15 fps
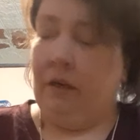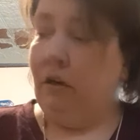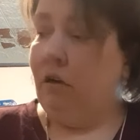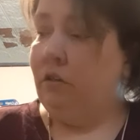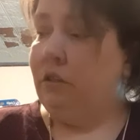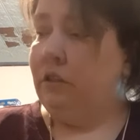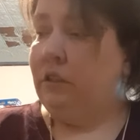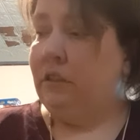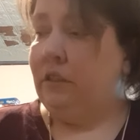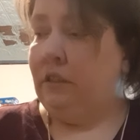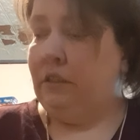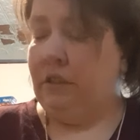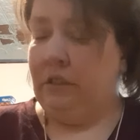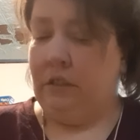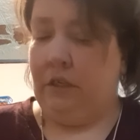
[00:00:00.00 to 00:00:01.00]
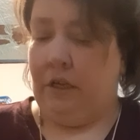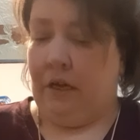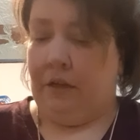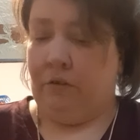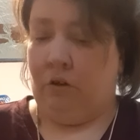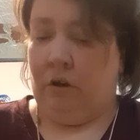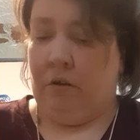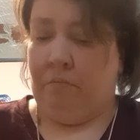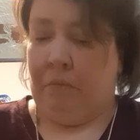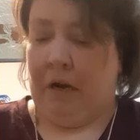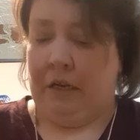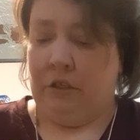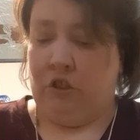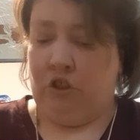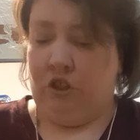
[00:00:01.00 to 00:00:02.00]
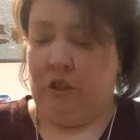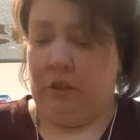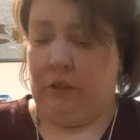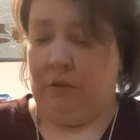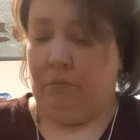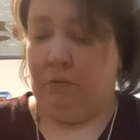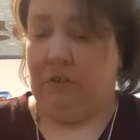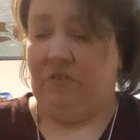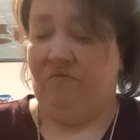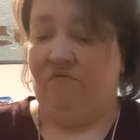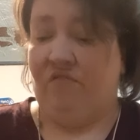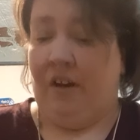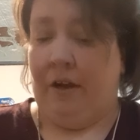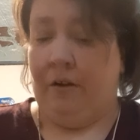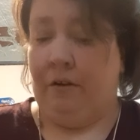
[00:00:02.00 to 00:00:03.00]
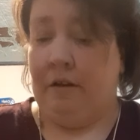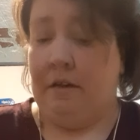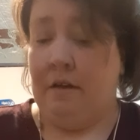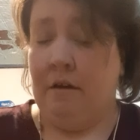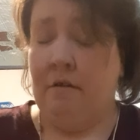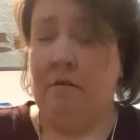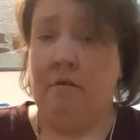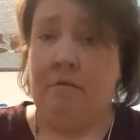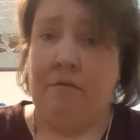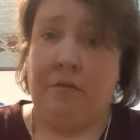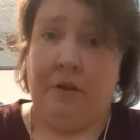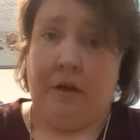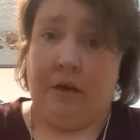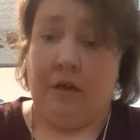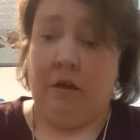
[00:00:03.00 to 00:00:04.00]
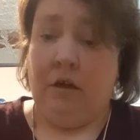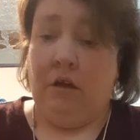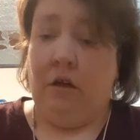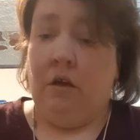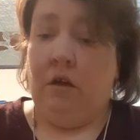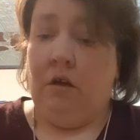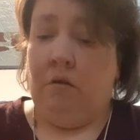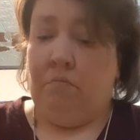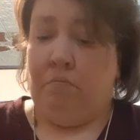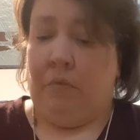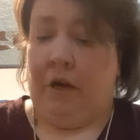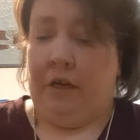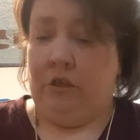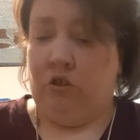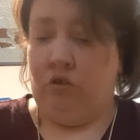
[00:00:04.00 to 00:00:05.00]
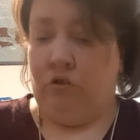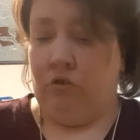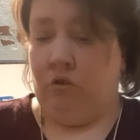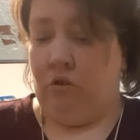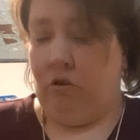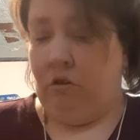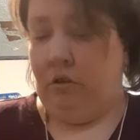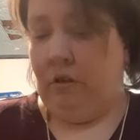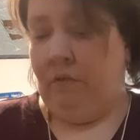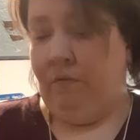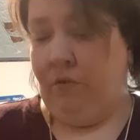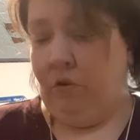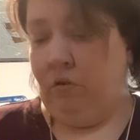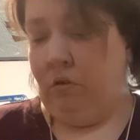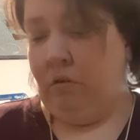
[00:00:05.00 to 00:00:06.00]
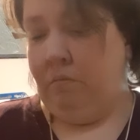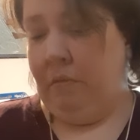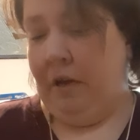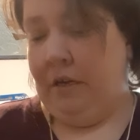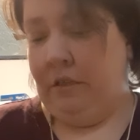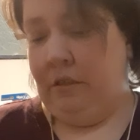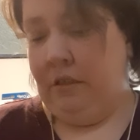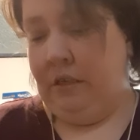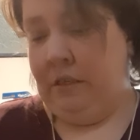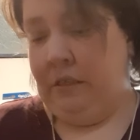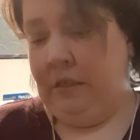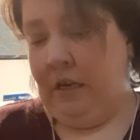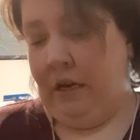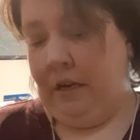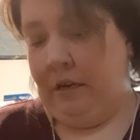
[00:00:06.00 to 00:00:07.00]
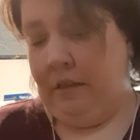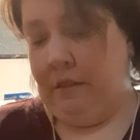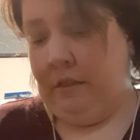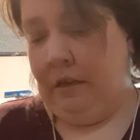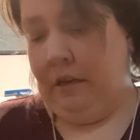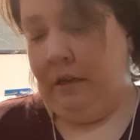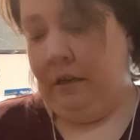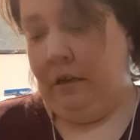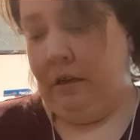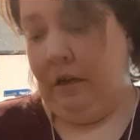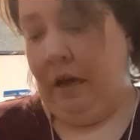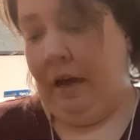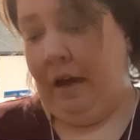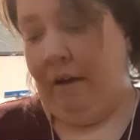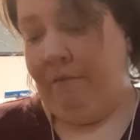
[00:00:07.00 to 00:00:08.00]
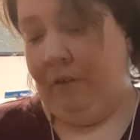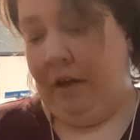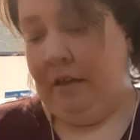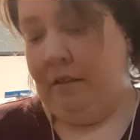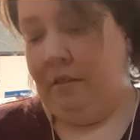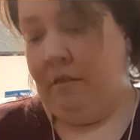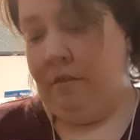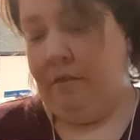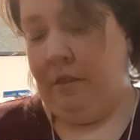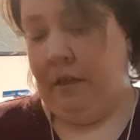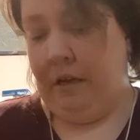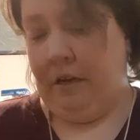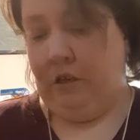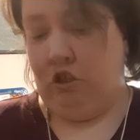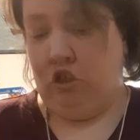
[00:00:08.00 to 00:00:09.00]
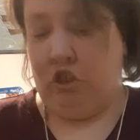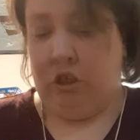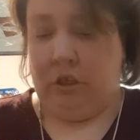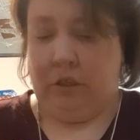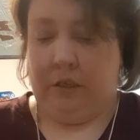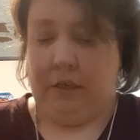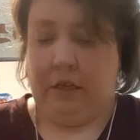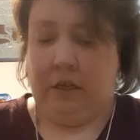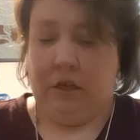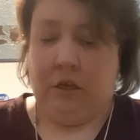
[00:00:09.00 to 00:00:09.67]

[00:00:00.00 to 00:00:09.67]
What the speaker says: all these things together, and my chili was very thick. Make sure, if you're going to make this kind of thing, have a thick chili.